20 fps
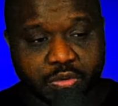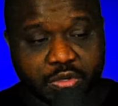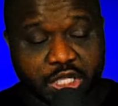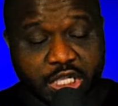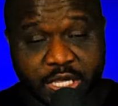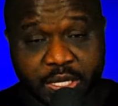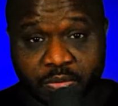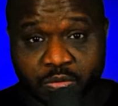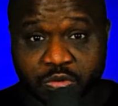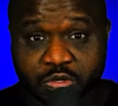
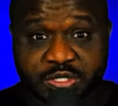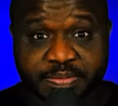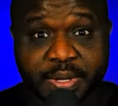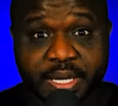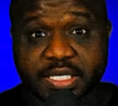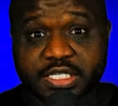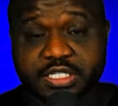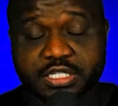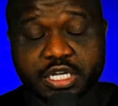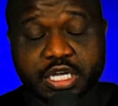It was
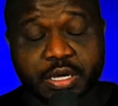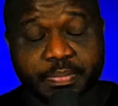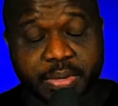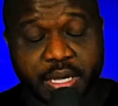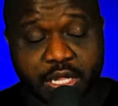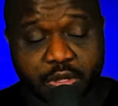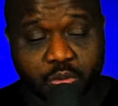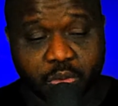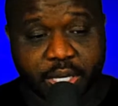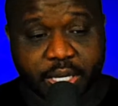messed up,
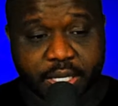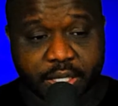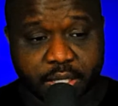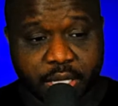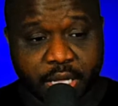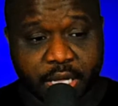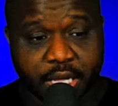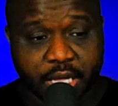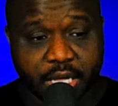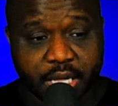by the way.
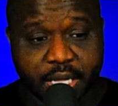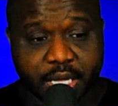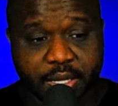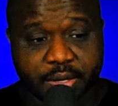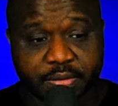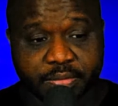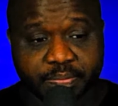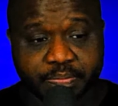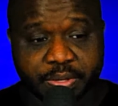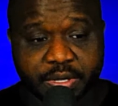
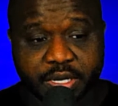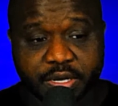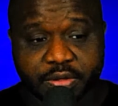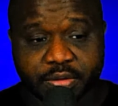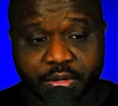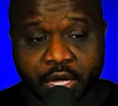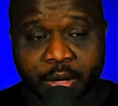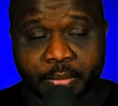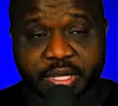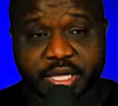And Kevin
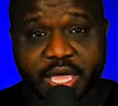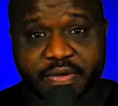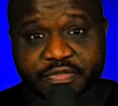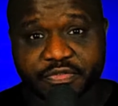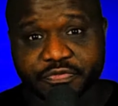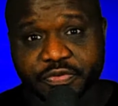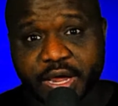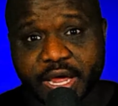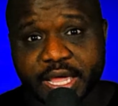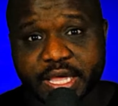
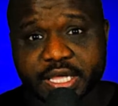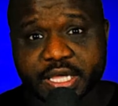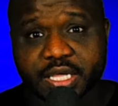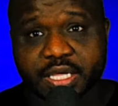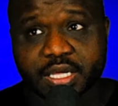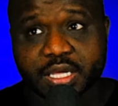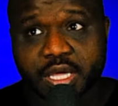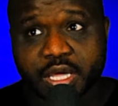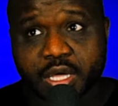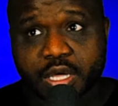
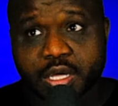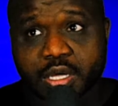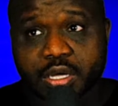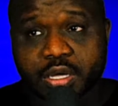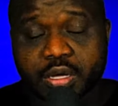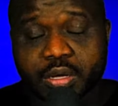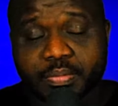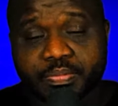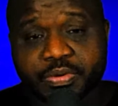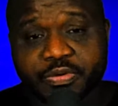Feige
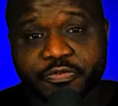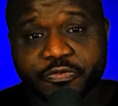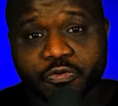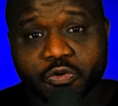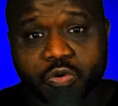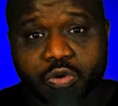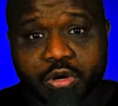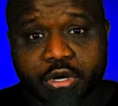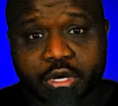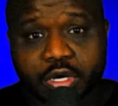
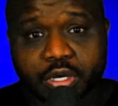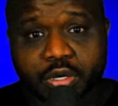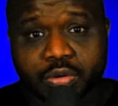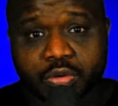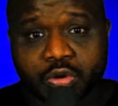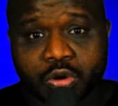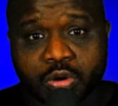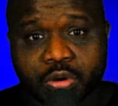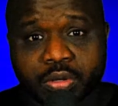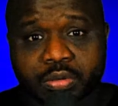before
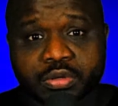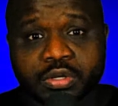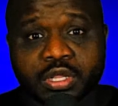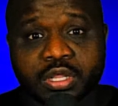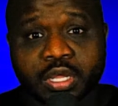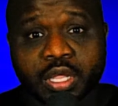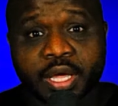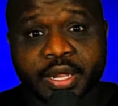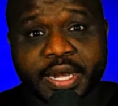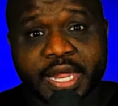
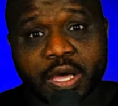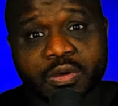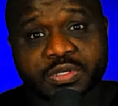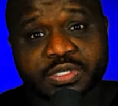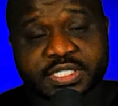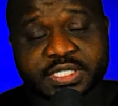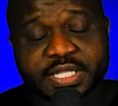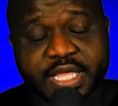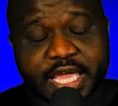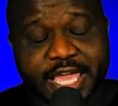
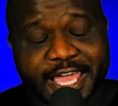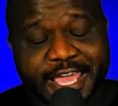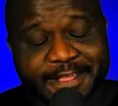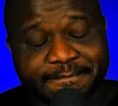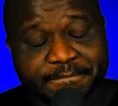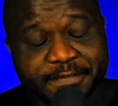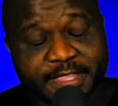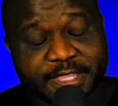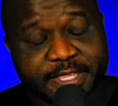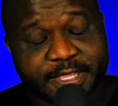announced that
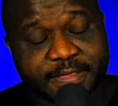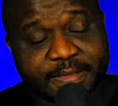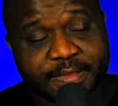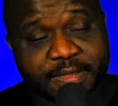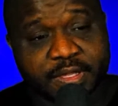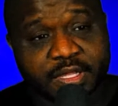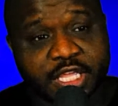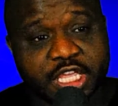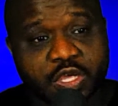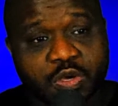
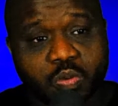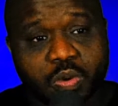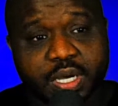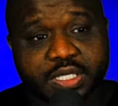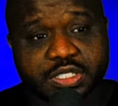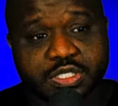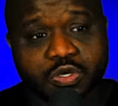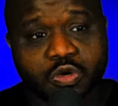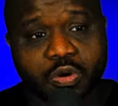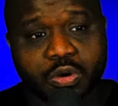he
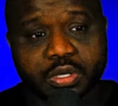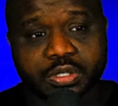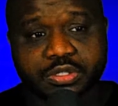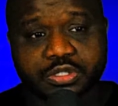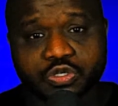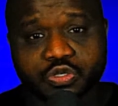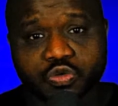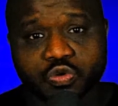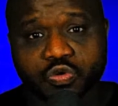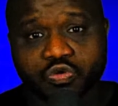was going
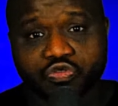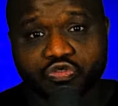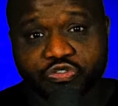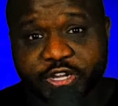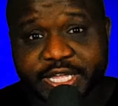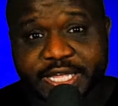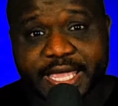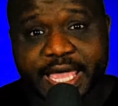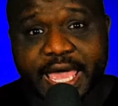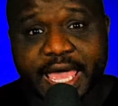to
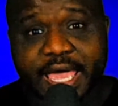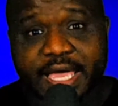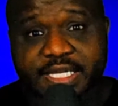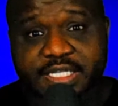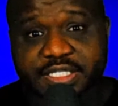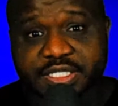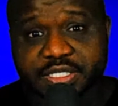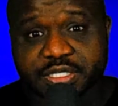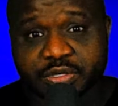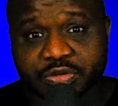
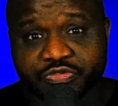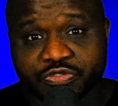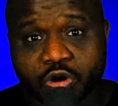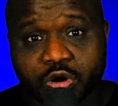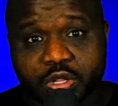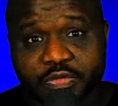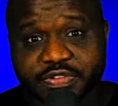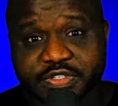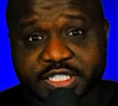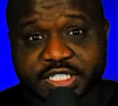recast the
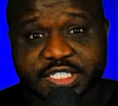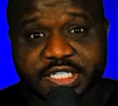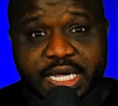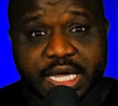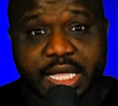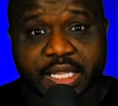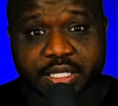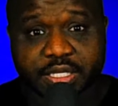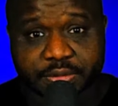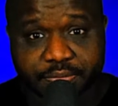role of
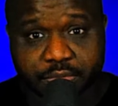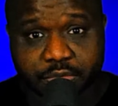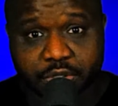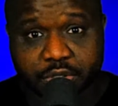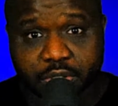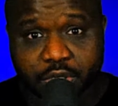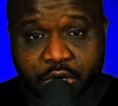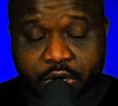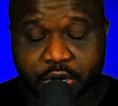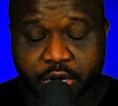T'Challa.
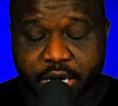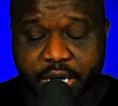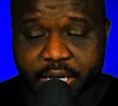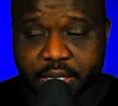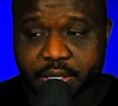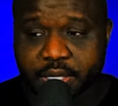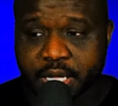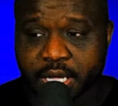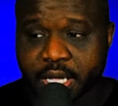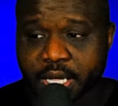All
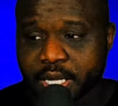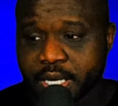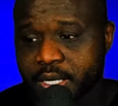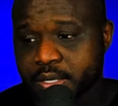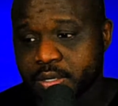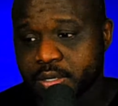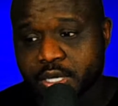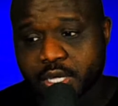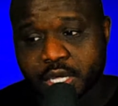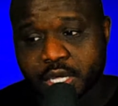right,
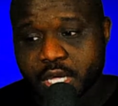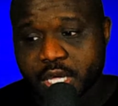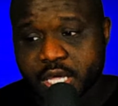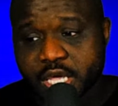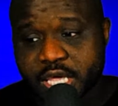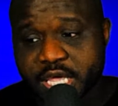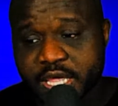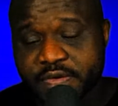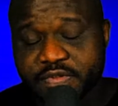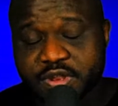and
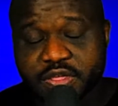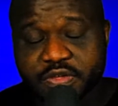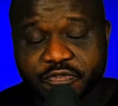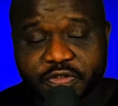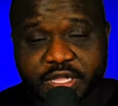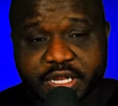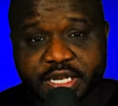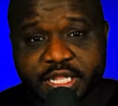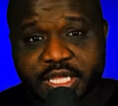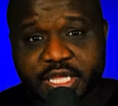even if
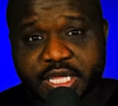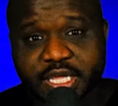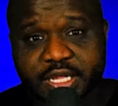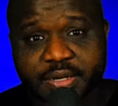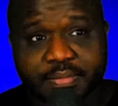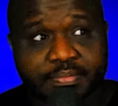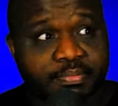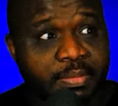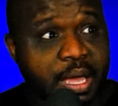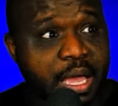he
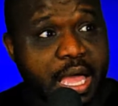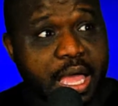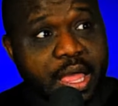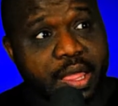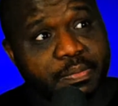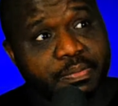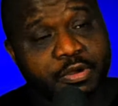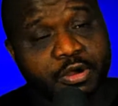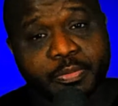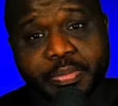did,
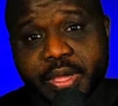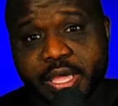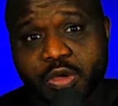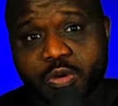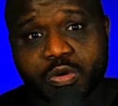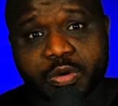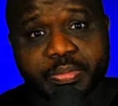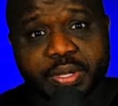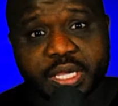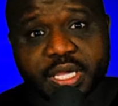my opinion
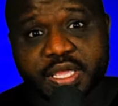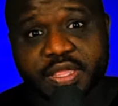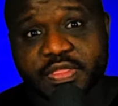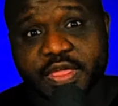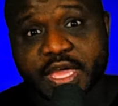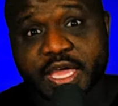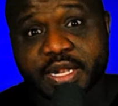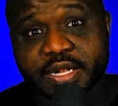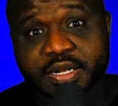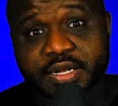would be
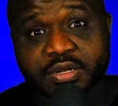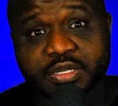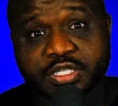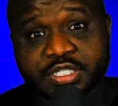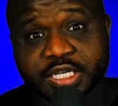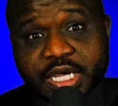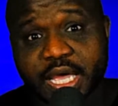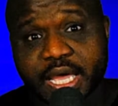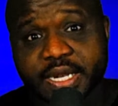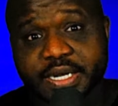that
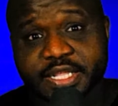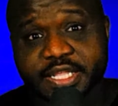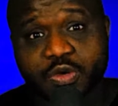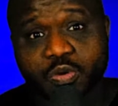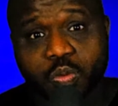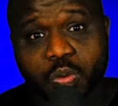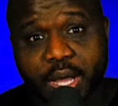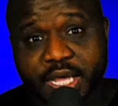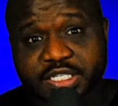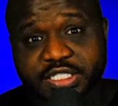John D.
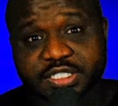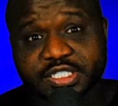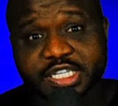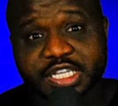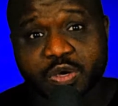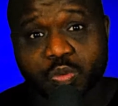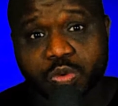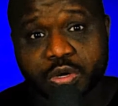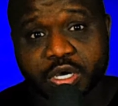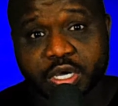
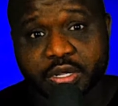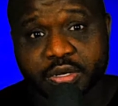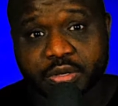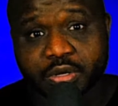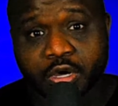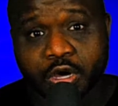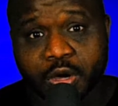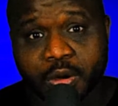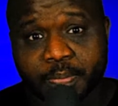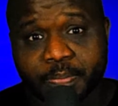Washington would
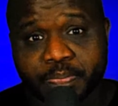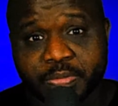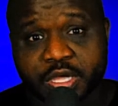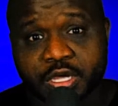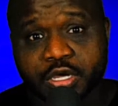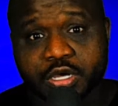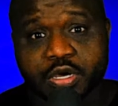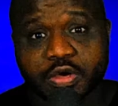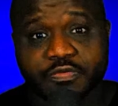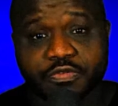be
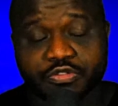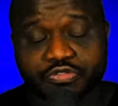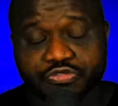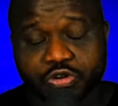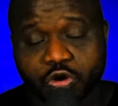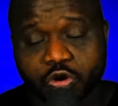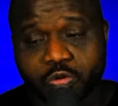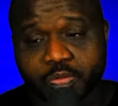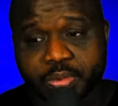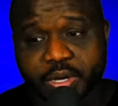good for the
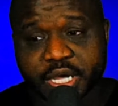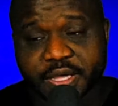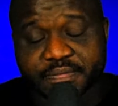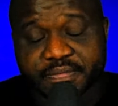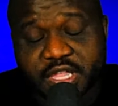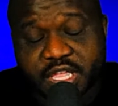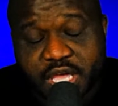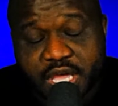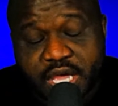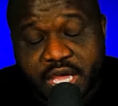role, but
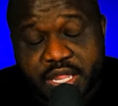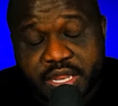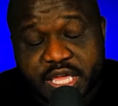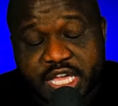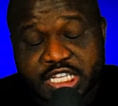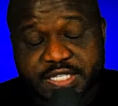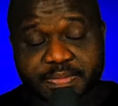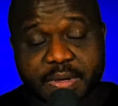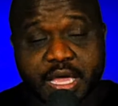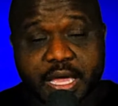
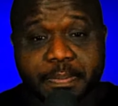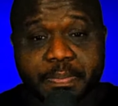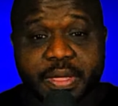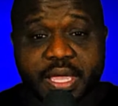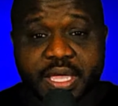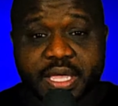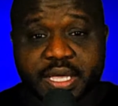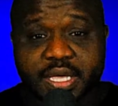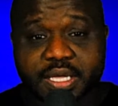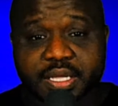that's my
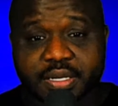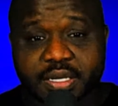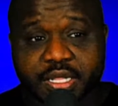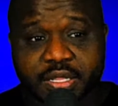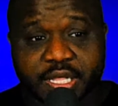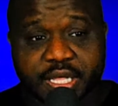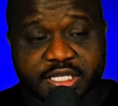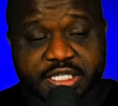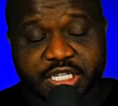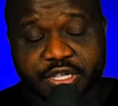opinion.
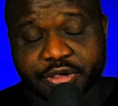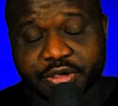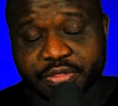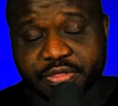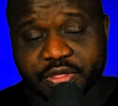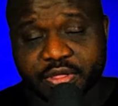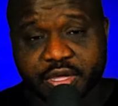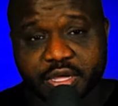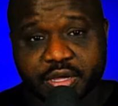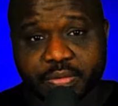That's here or
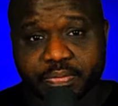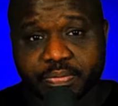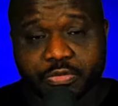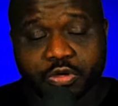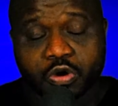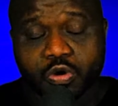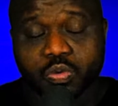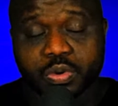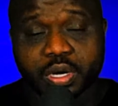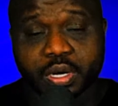there.
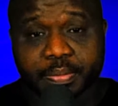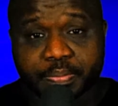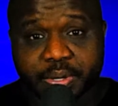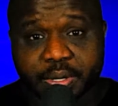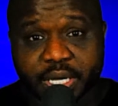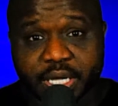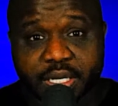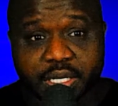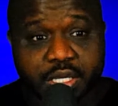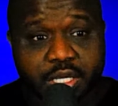Oh well.
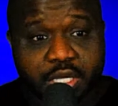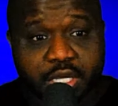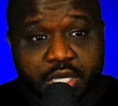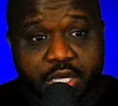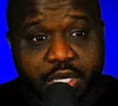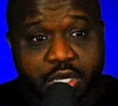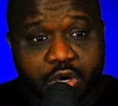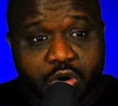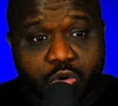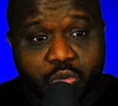But
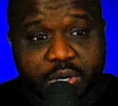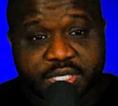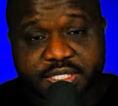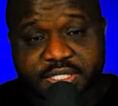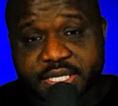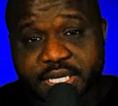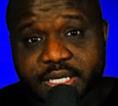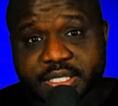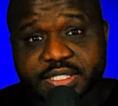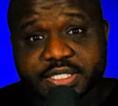what's
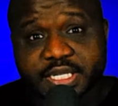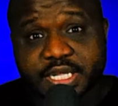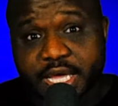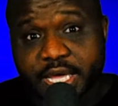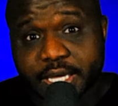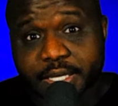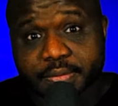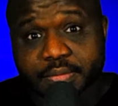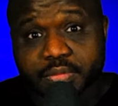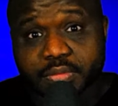done is
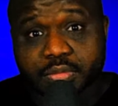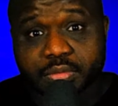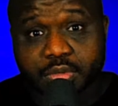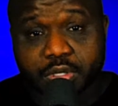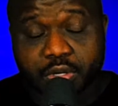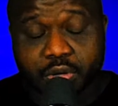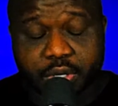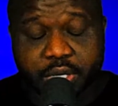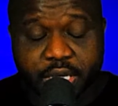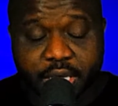done.
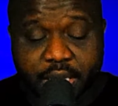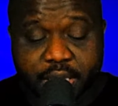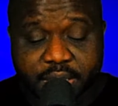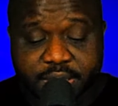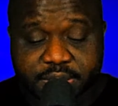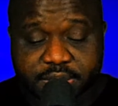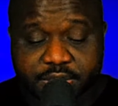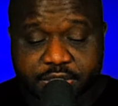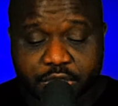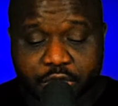Okay.
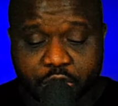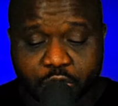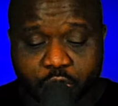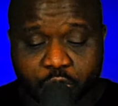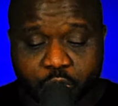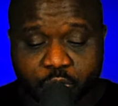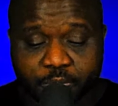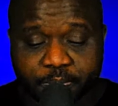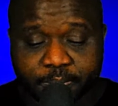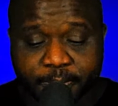
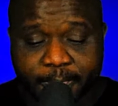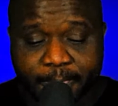So